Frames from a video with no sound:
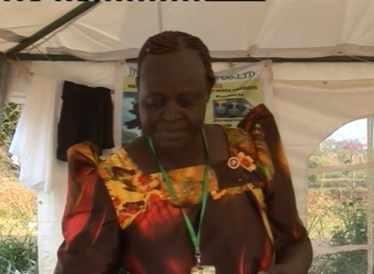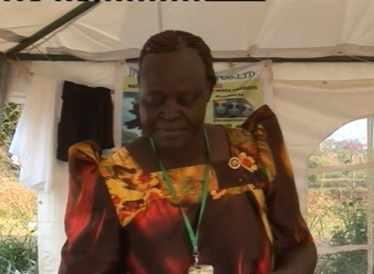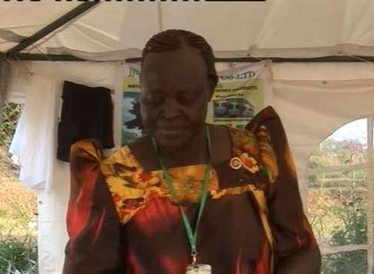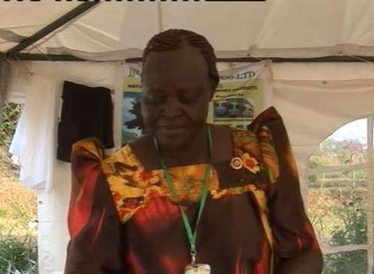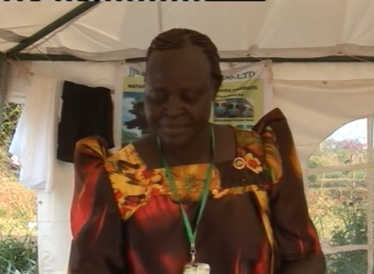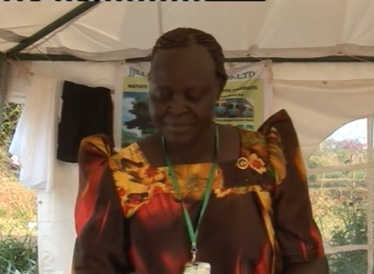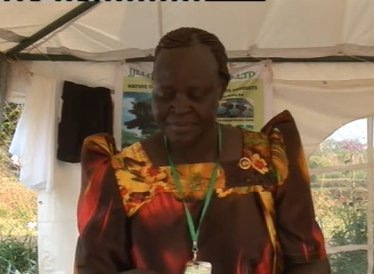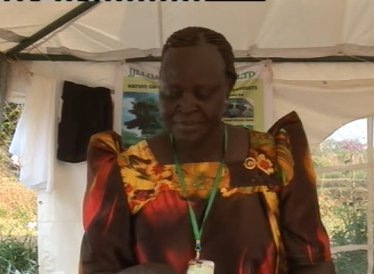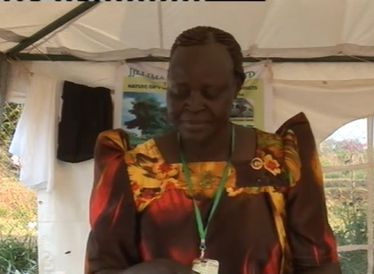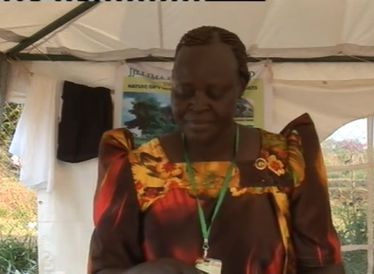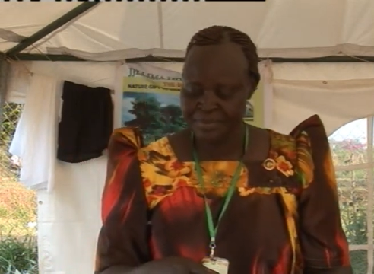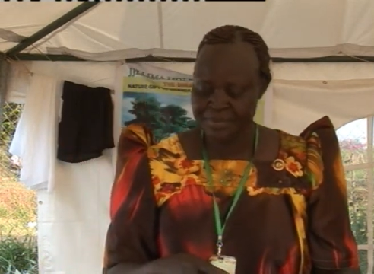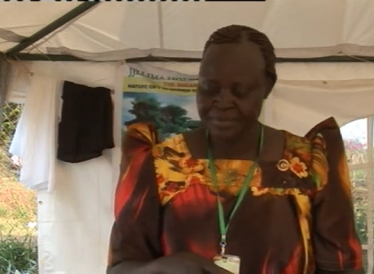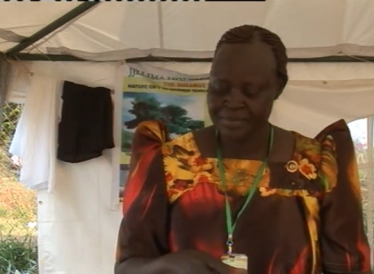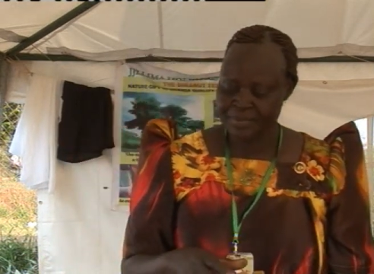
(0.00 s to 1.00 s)

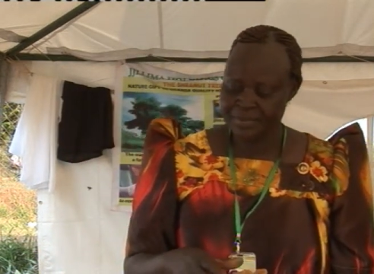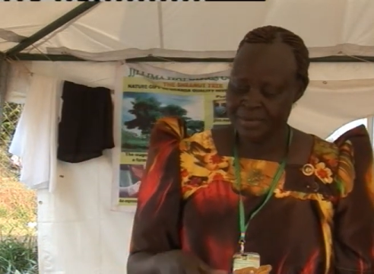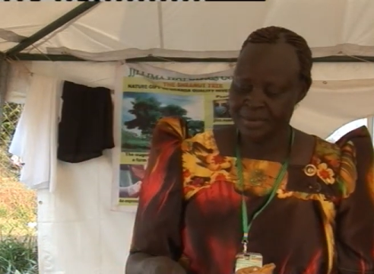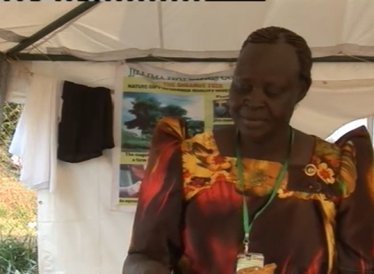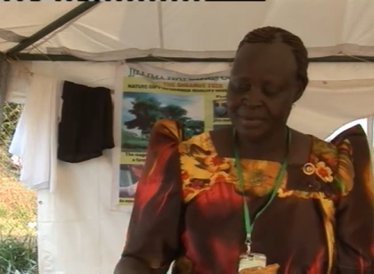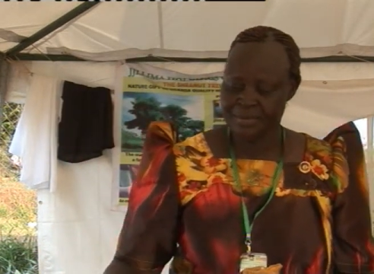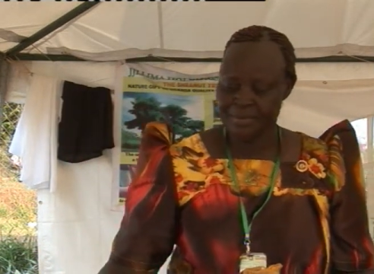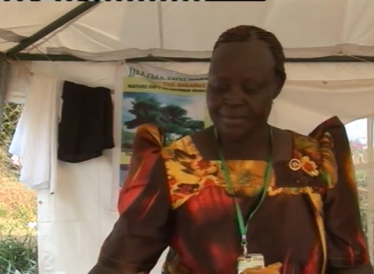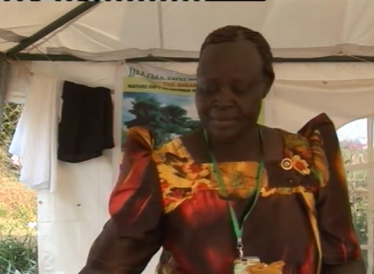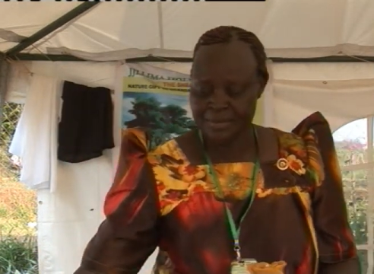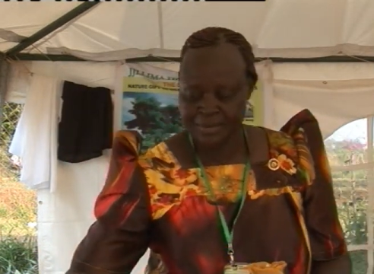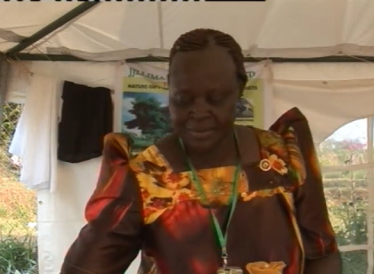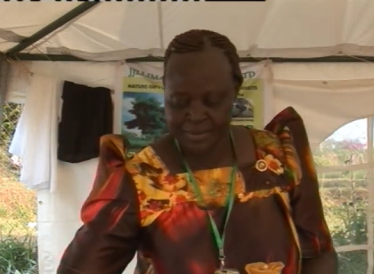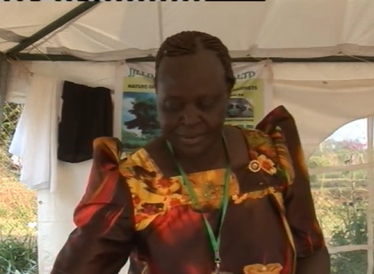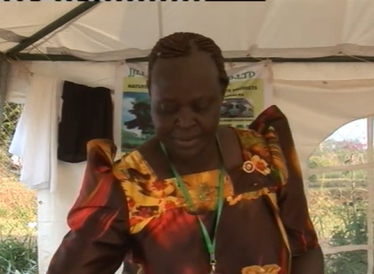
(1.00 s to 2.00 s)

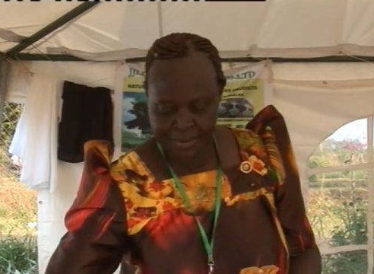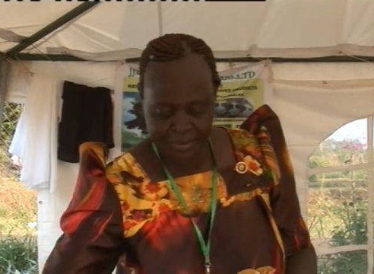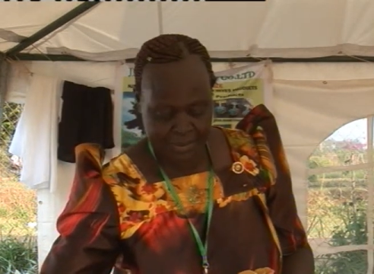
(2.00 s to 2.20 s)
(no one is talking)